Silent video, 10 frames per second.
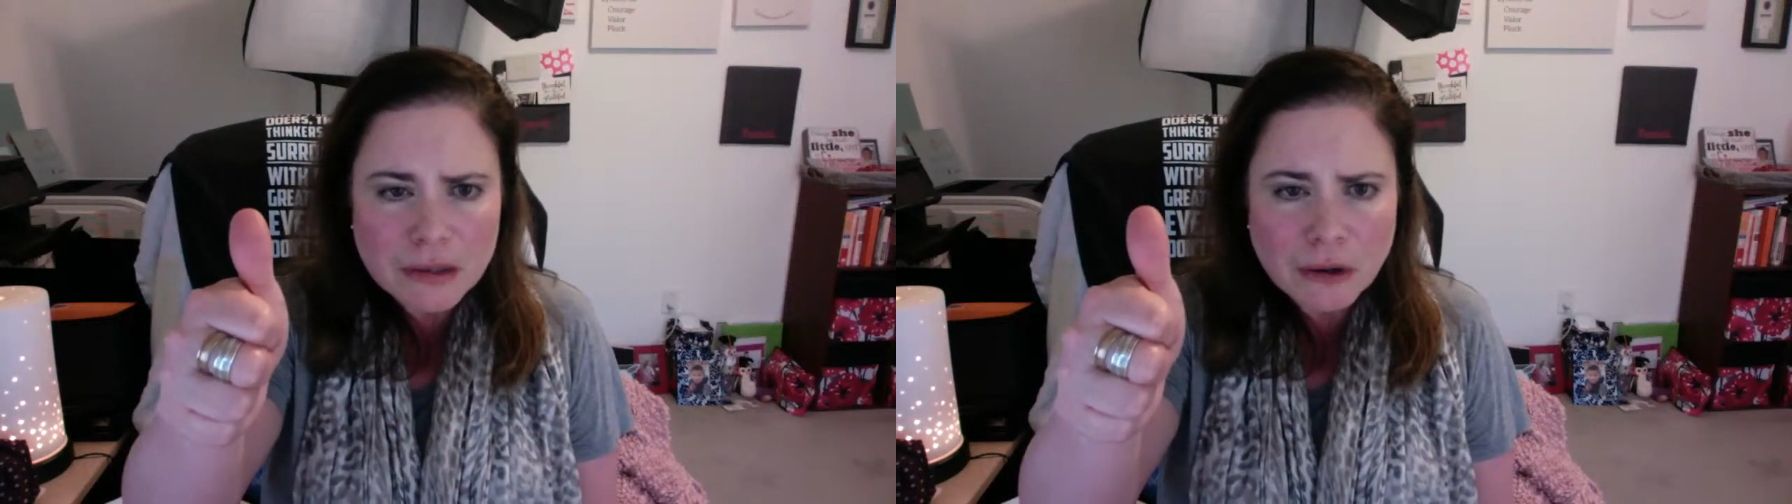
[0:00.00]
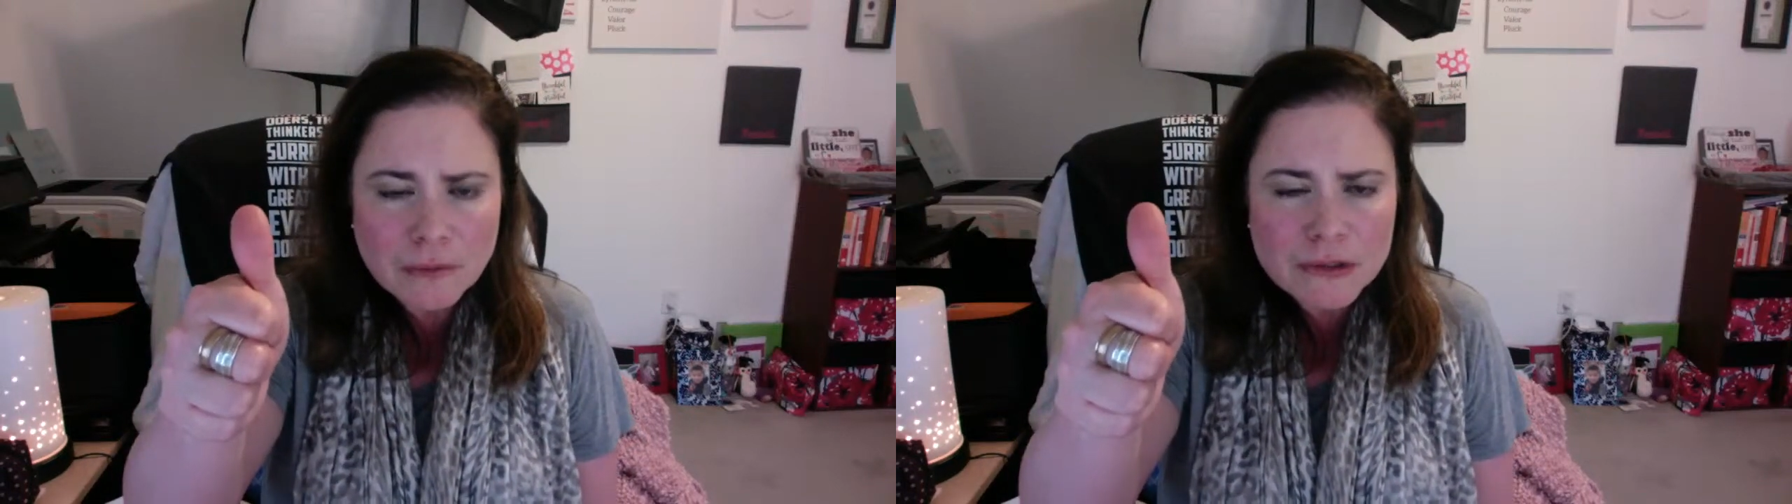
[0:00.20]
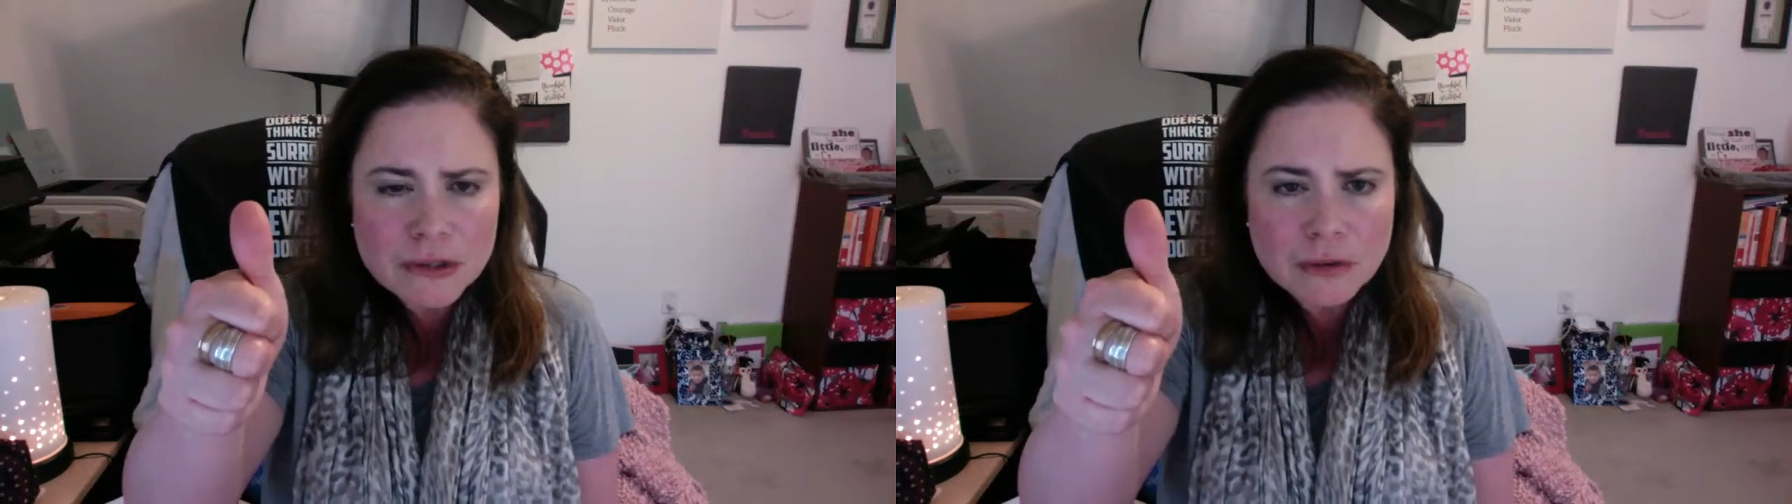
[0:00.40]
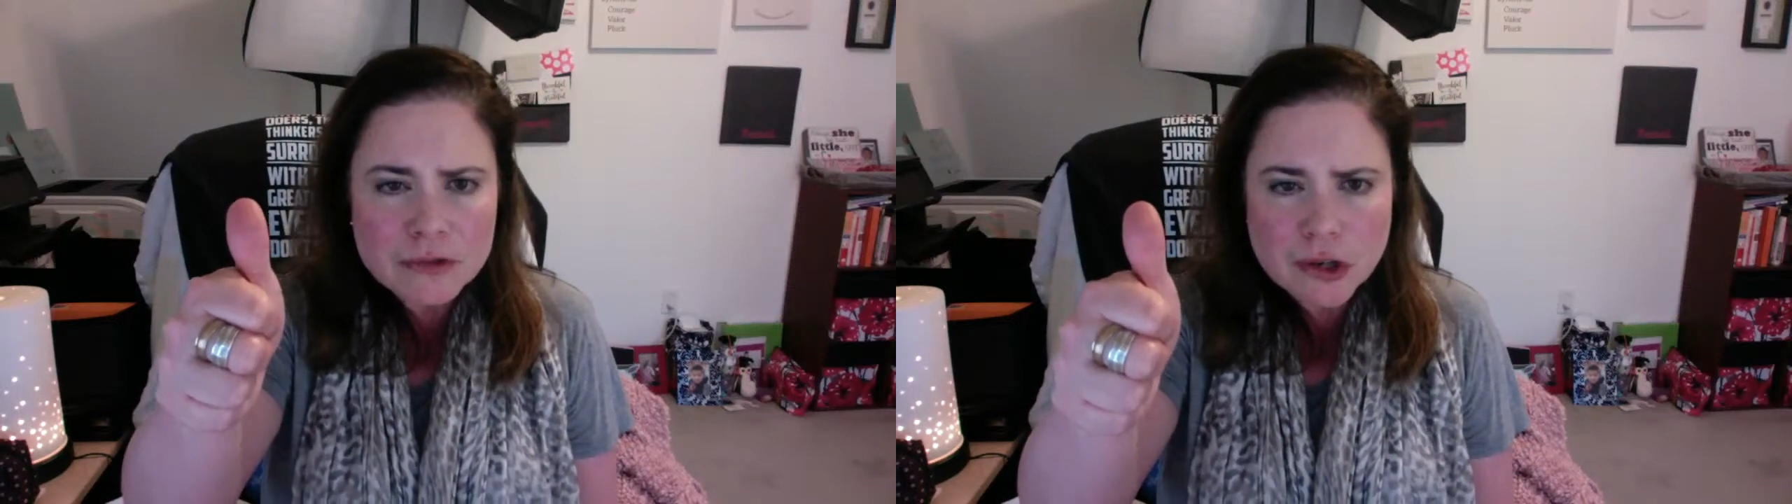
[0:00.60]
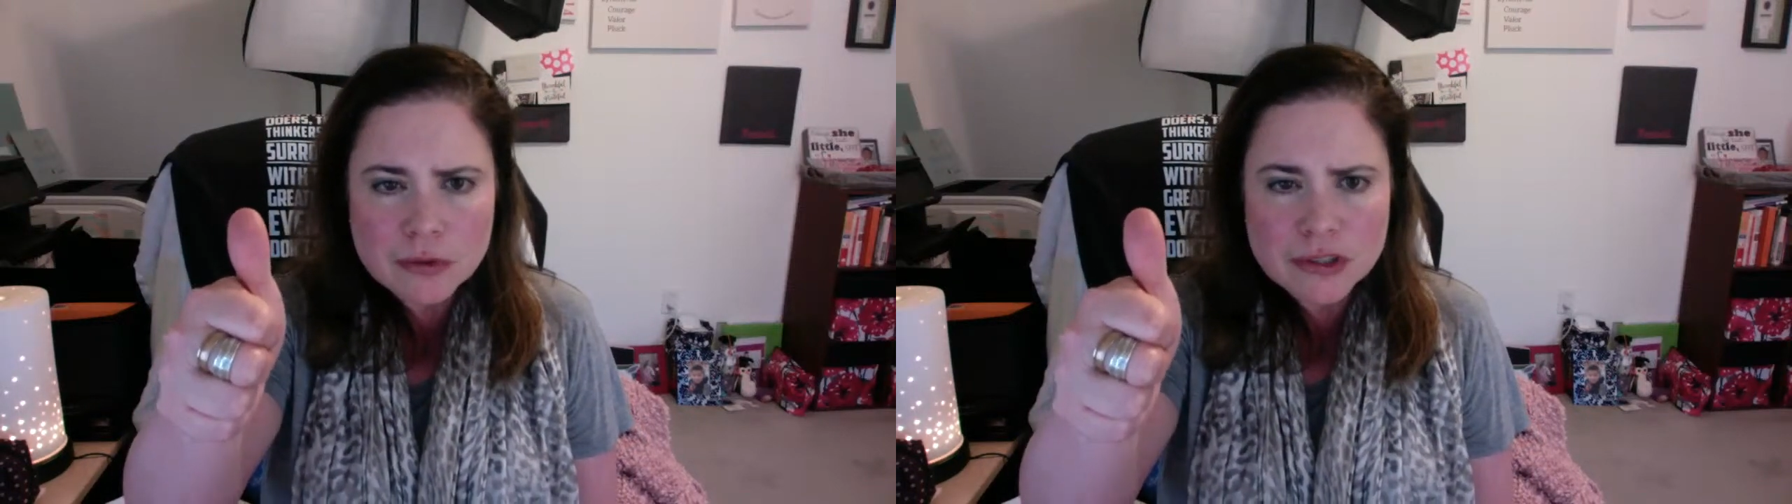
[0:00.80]
officer of
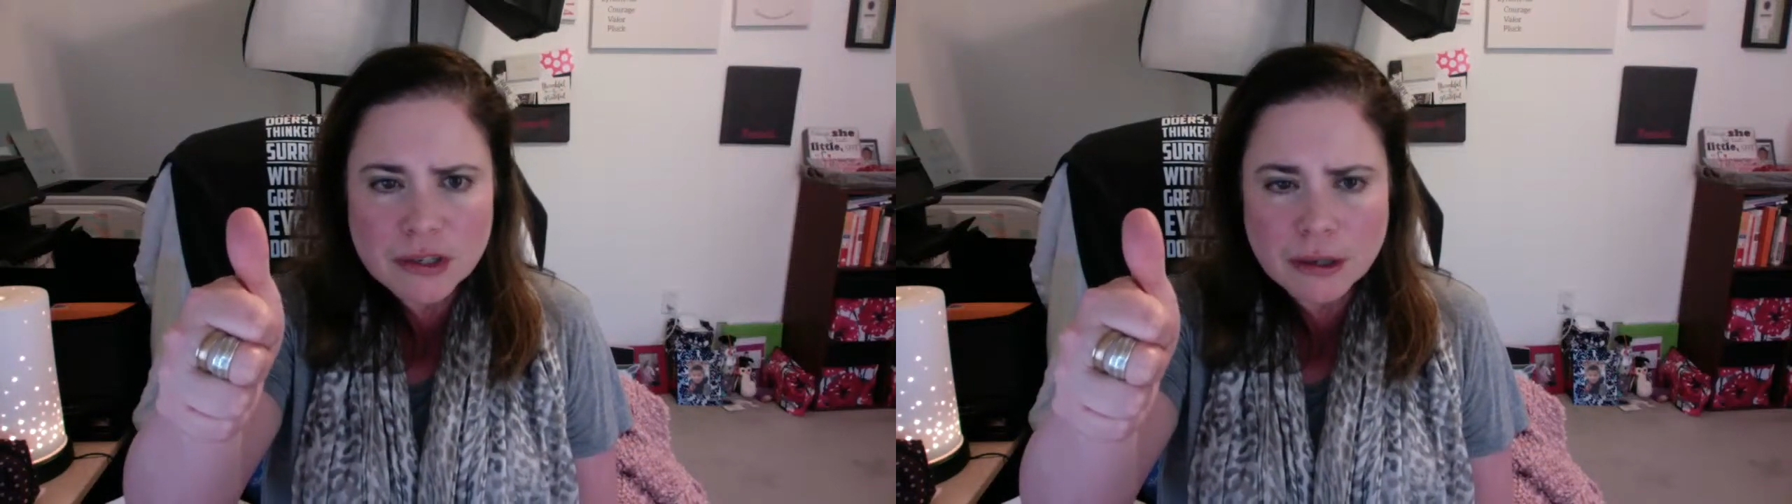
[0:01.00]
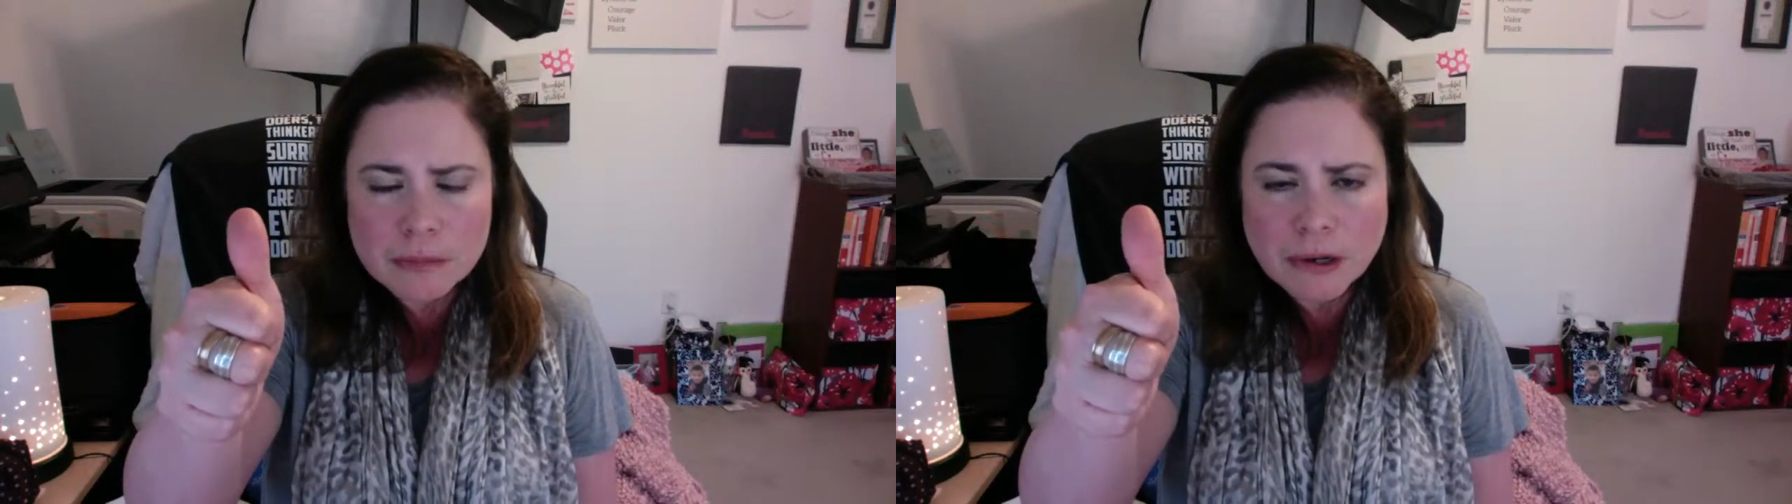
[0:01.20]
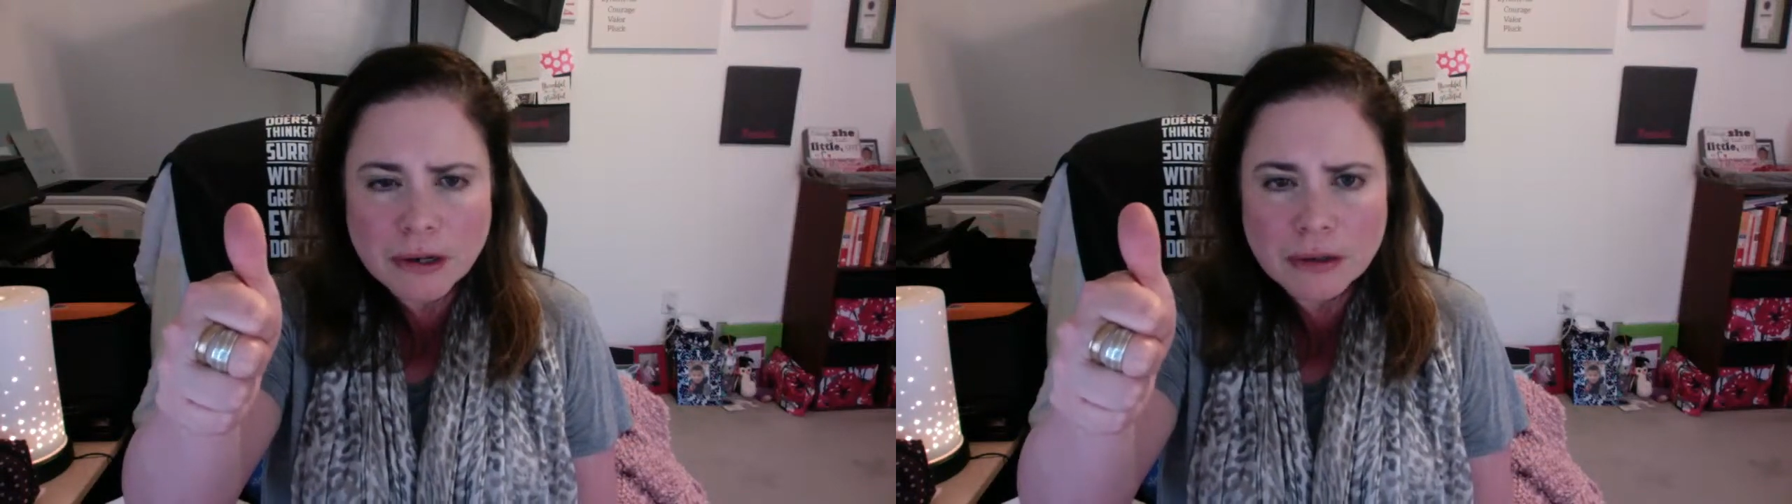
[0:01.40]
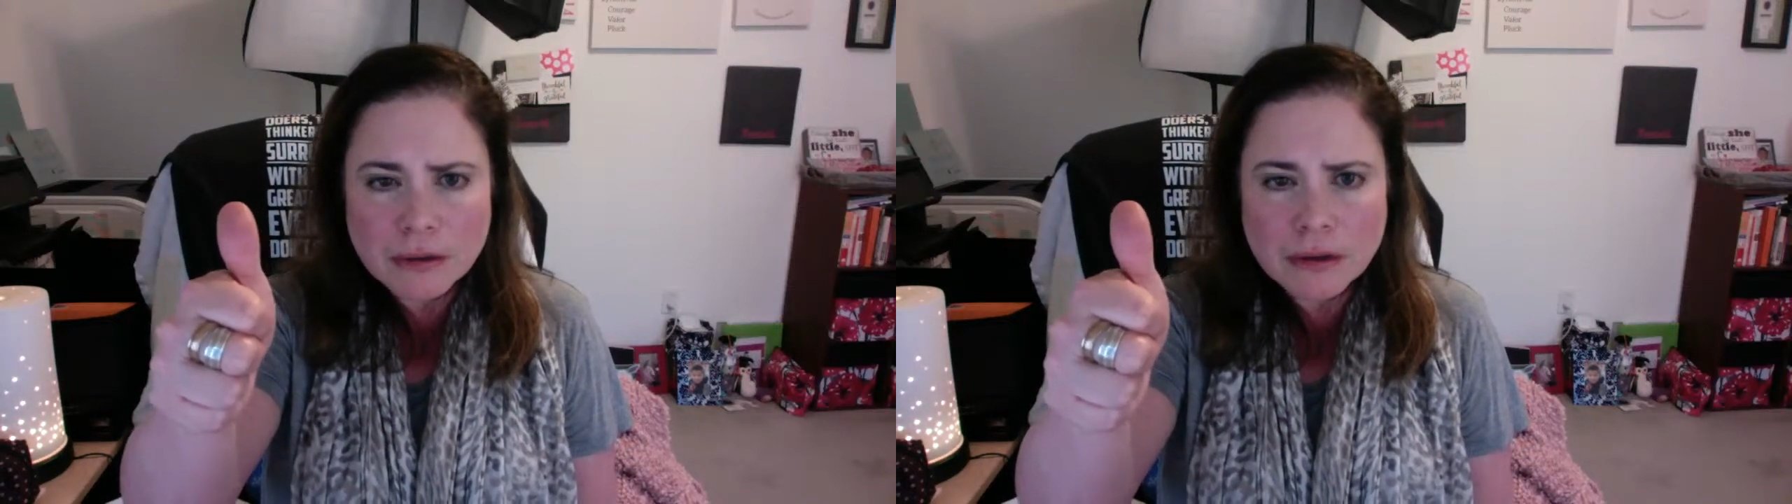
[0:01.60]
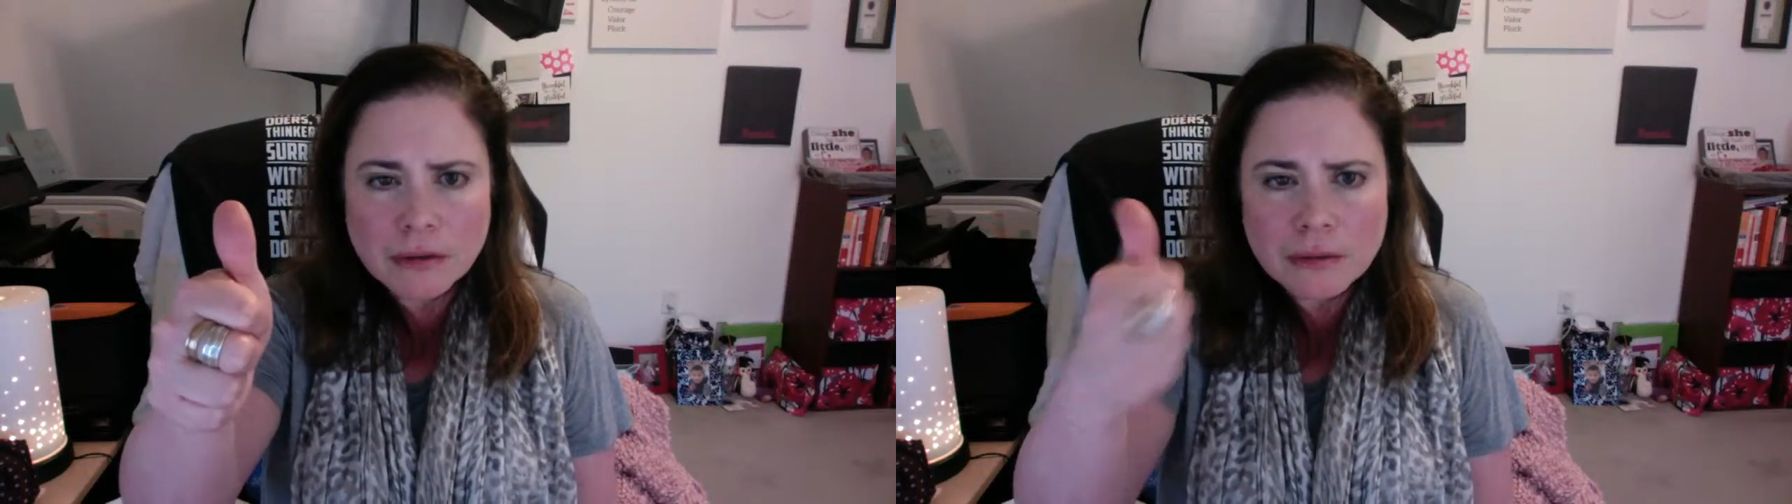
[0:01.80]
Joe's Dairy Bar and
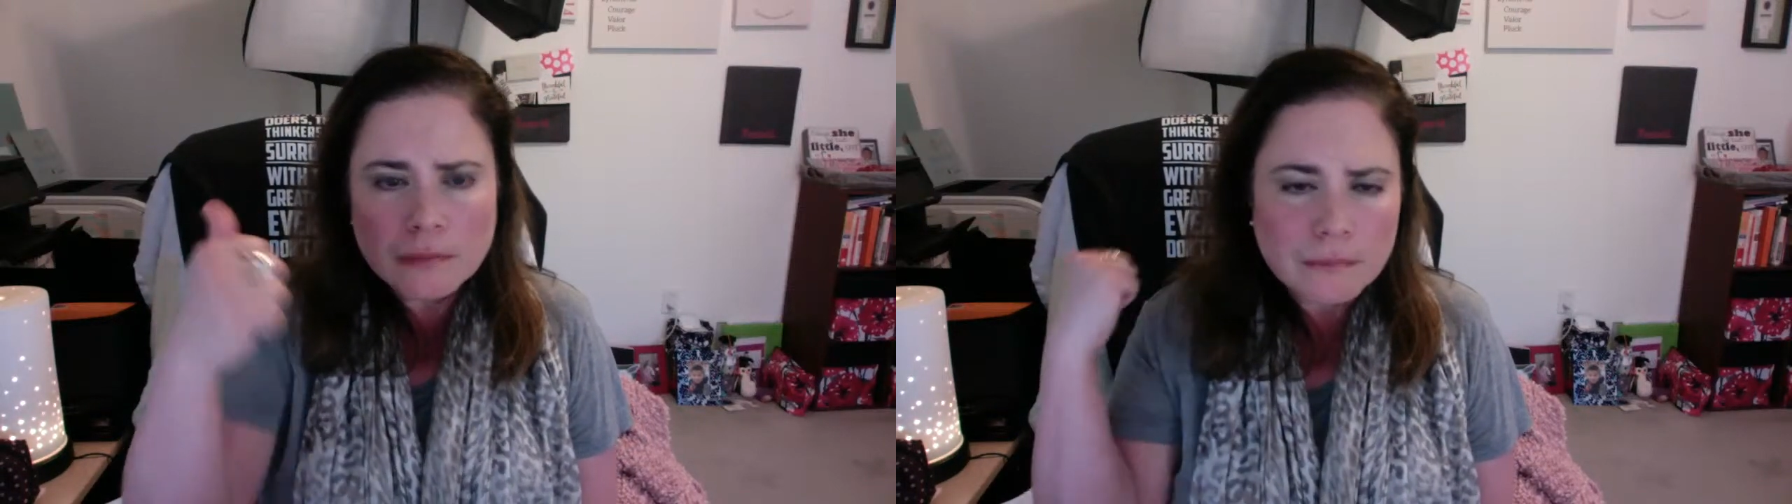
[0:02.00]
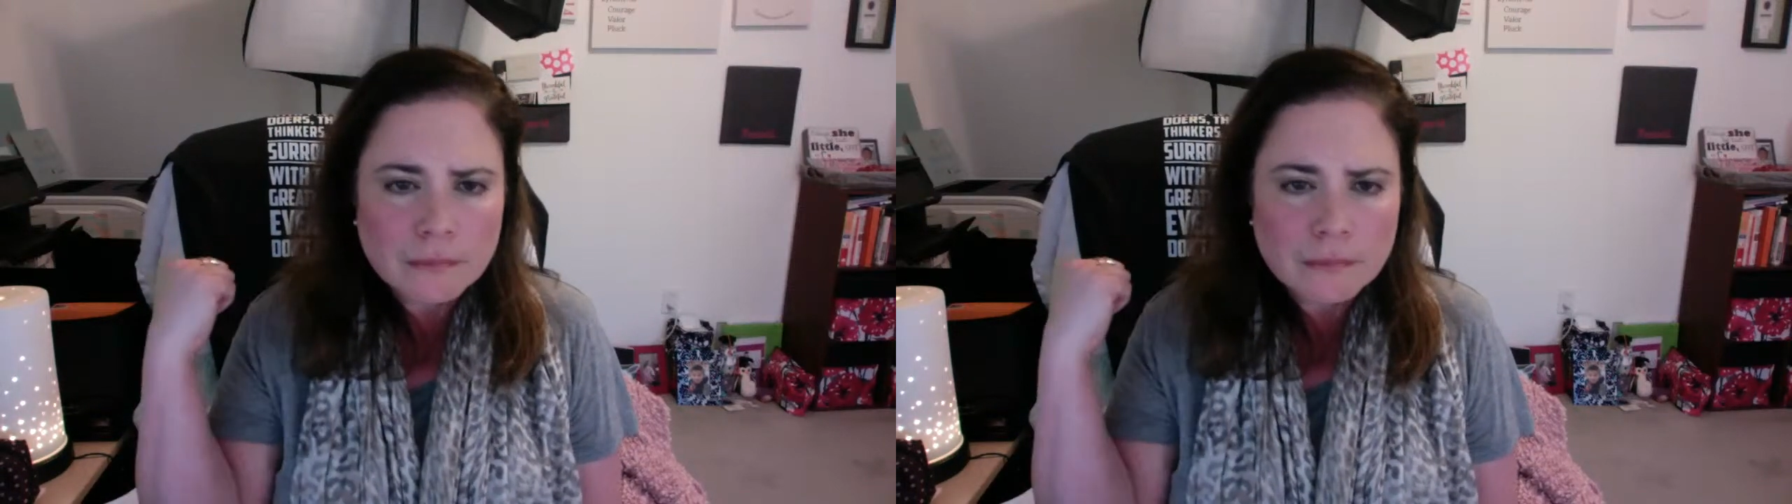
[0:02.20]
Grill.